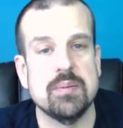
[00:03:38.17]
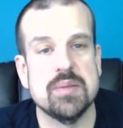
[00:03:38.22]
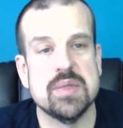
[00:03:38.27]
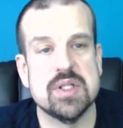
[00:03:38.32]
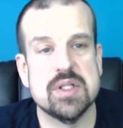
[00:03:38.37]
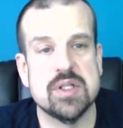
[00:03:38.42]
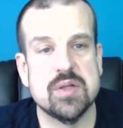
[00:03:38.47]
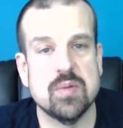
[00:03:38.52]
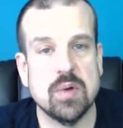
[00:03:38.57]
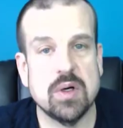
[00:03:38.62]

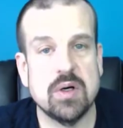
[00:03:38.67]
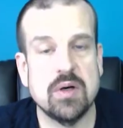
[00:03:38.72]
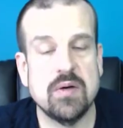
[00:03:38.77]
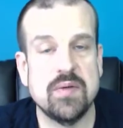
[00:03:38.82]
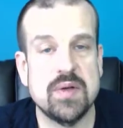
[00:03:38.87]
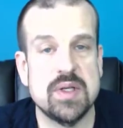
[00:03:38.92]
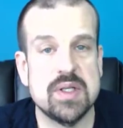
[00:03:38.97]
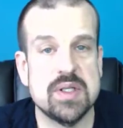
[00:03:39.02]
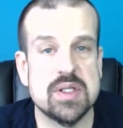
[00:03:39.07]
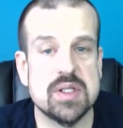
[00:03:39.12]
Swerve
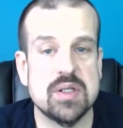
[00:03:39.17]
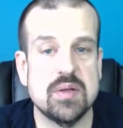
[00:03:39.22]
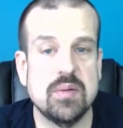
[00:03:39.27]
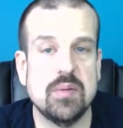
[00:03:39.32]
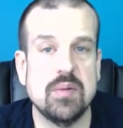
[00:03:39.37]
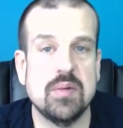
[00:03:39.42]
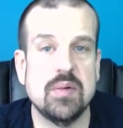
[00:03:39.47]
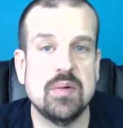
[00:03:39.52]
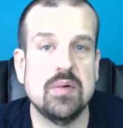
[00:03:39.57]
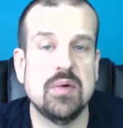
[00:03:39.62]
is
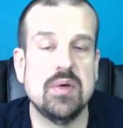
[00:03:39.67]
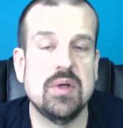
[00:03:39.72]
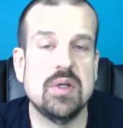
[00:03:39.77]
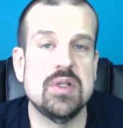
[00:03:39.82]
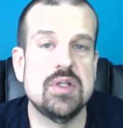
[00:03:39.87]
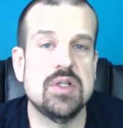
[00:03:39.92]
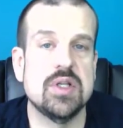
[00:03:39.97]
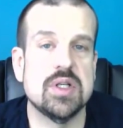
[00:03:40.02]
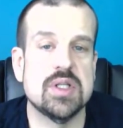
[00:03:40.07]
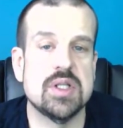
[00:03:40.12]

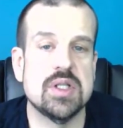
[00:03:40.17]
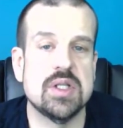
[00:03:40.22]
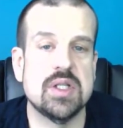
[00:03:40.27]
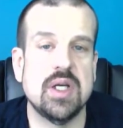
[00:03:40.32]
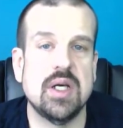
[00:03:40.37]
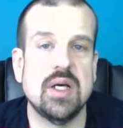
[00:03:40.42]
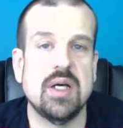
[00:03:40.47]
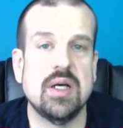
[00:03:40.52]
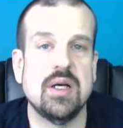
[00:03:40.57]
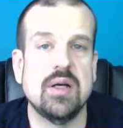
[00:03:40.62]
just
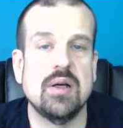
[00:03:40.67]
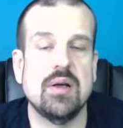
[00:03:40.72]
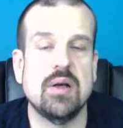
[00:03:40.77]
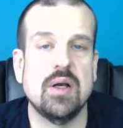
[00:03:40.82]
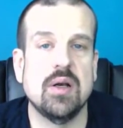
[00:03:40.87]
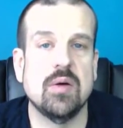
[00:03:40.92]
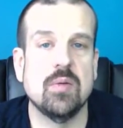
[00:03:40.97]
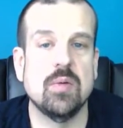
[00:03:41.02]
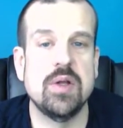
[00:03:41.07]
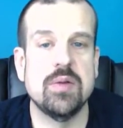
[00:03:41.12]

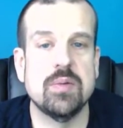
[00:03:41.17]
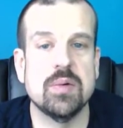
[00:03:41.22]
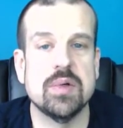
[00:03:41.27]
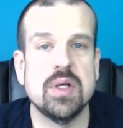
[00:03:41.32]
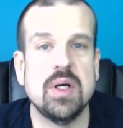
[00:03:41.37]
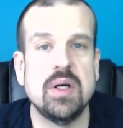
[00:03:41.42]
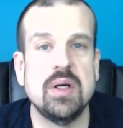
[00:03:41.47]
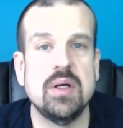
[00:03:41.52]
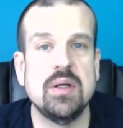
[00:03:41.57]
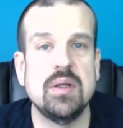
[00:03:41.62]

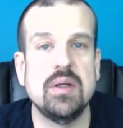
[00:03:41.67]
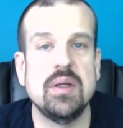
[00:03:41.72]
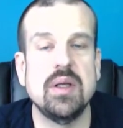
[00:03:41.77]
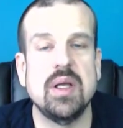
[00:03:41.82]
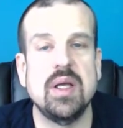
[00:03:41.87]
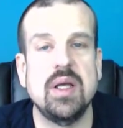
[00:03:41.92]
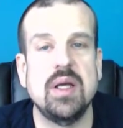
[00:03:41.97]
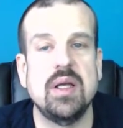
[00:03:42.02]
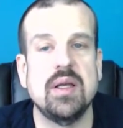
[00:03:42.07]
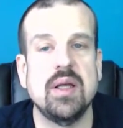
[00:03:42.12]
erythritol,
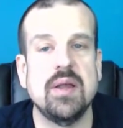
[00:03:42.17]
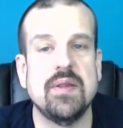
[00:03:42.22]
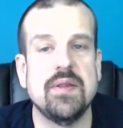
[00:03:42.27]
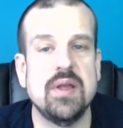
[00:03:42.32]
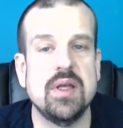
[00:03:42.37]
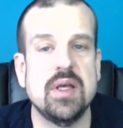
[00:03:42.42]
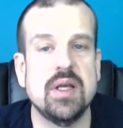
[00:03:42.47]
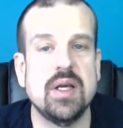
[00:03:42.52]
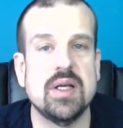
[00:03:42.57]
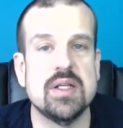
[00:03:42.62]
and I
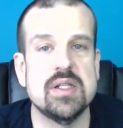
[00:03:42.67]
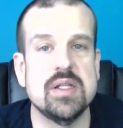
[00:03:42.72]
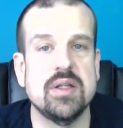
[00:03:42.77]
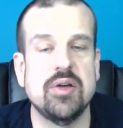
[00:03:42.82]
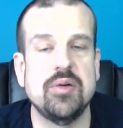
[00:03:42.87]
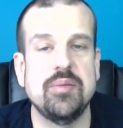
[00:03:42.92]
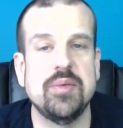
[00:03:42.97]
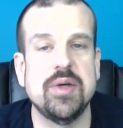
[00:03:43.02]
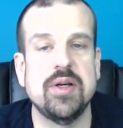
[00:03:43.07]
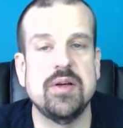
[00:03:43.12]
think it has a
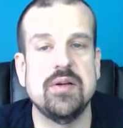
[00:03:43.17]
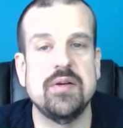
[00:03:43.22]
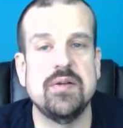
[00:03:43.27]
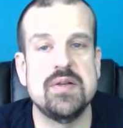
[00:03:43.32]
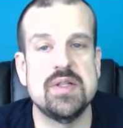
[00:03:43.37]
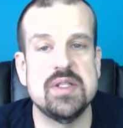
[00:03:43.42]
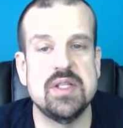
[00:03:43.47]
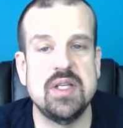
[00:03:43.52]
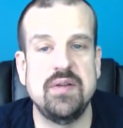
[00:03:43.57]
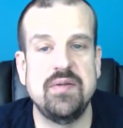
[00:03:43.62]
little bit of
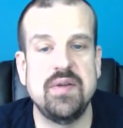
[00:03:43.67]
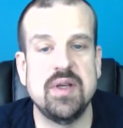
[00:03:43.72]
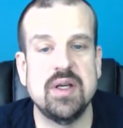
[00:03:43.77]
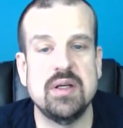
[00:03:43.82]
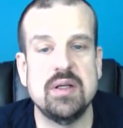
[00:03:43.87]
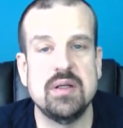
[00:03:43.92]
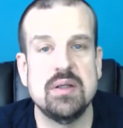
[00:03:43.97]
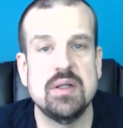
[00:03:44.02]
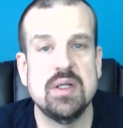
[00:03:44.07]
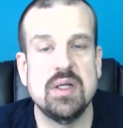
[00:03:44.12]

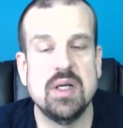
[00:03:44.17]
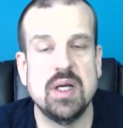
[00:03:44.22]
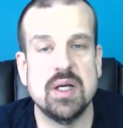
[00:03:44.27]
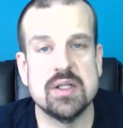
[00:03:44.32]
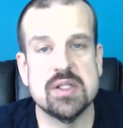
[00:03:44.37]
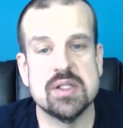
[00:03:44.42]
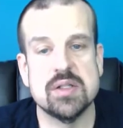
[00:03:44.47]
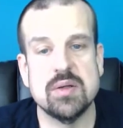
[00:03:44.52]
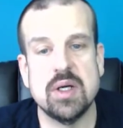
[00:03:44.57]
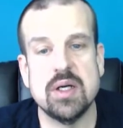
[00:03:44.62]
stevia
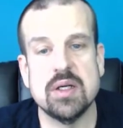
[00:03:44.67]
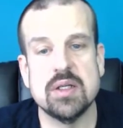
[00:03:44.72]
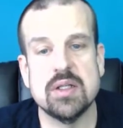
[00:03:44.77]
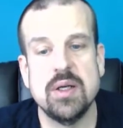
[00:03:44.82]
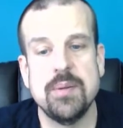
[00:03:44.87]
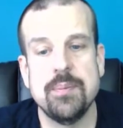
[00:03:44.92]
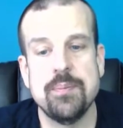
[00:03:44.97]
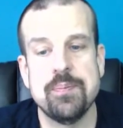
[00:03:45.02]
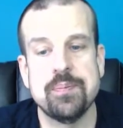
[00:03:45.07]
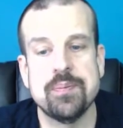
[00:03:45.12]
extract.
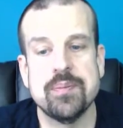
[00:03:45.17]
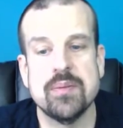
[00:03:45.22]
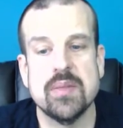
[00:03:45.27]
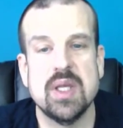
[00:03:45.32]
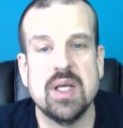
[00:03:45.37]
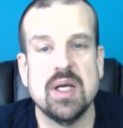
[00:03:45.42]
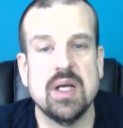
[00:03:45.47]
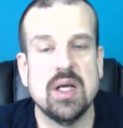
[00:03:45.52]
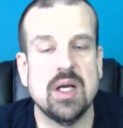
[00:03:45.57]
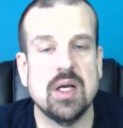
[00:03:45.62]

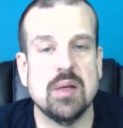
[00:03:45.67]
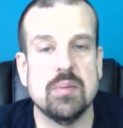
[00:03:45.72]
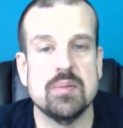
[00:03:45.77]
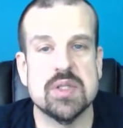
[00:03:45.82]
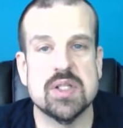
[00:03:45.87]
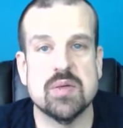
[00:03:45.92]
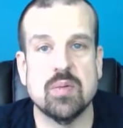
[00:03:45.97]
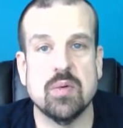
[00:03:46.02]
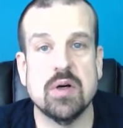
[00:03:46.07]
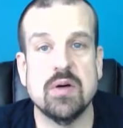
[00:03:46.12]

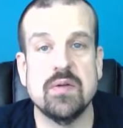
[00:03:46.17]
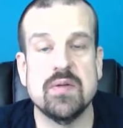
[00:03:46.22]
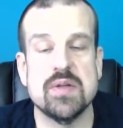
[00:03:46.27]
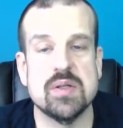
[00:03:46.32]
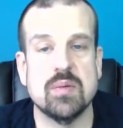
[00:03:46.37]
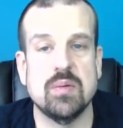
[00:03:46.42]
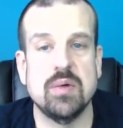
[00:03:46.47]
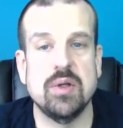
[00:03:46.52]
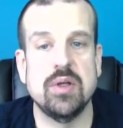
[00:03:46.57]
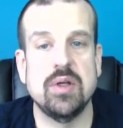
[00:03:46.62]
Swerve is a
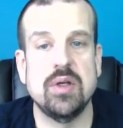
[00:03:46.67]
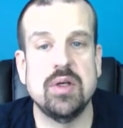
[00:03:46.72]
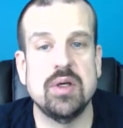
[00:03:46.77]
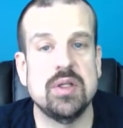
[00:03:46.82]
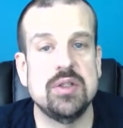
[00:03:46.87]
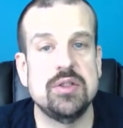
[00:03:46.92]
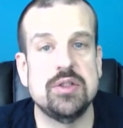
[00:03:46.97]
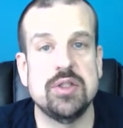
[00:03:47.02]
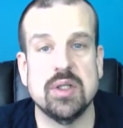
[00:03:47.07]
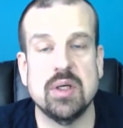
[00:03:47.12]
really
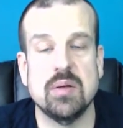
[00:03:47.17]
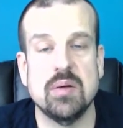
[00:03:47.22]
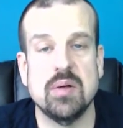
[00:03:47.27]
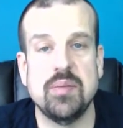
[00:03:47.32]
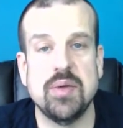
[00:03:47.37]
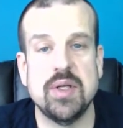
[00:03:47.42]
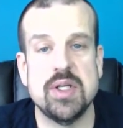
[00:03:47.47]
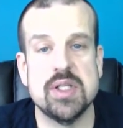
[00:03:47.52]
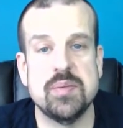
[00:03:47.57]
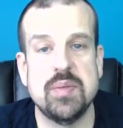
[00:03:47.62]
good sugar
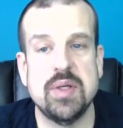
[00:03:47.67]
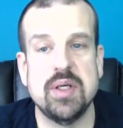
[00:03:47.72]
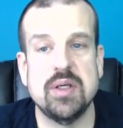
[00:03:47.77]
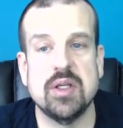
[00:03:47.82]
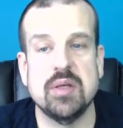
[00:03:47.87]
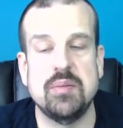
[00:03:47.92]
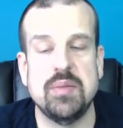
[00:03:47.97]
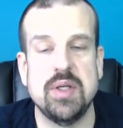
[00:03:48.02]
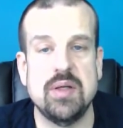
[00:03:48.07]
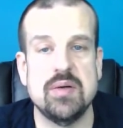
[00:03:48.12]
replacement.
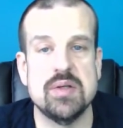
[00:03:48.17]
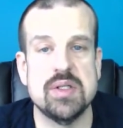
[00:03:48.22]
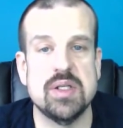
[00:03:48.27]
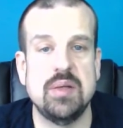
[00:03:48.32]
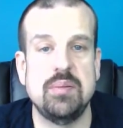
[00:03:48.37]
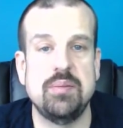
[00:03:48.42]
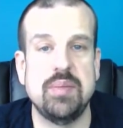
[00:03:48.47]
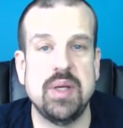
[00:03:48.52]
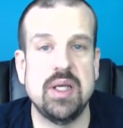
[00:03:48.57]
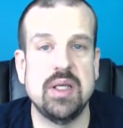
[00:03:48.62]
Can be used
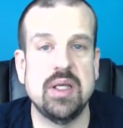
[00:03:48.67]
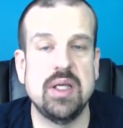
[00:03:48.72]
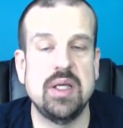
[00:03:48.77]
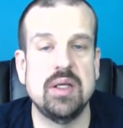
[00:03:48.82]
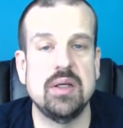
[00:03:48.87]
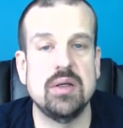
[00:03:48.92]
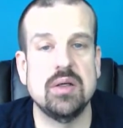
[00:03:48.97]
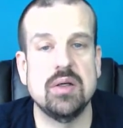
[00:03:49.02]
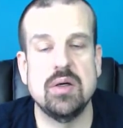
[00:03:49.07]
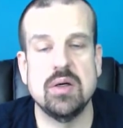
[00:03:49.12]
in
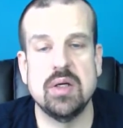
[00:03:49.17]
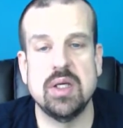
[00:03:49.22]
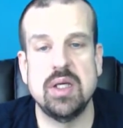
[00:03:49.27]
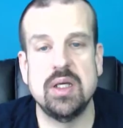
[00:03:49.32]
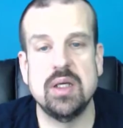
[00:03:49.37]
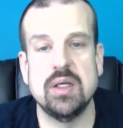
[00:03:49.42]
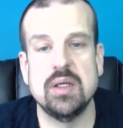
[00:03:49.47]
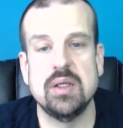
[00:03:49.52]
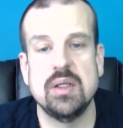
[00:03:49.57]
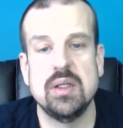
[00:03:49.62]
baking,
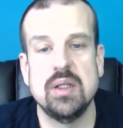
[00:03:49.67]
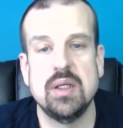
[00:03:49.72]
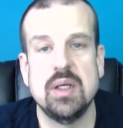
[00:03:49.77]
cooking.